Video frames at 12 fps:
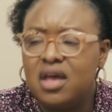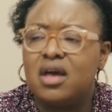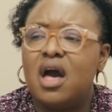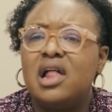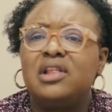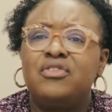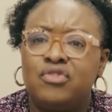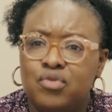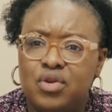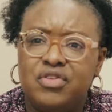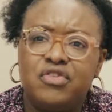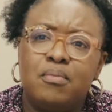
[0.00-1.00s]
College
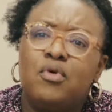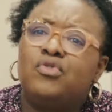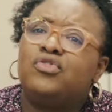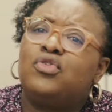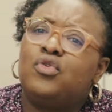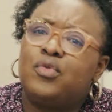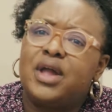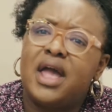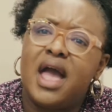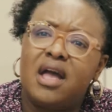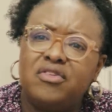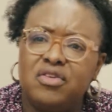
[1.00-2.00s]
Students' Emotional
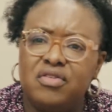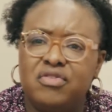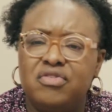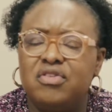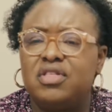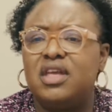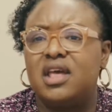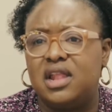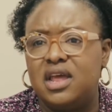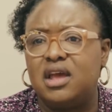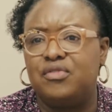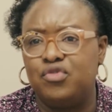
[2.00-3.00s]
Reactions to the
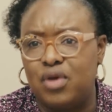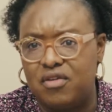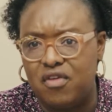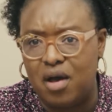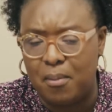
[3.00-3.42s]
Killing of Trayvon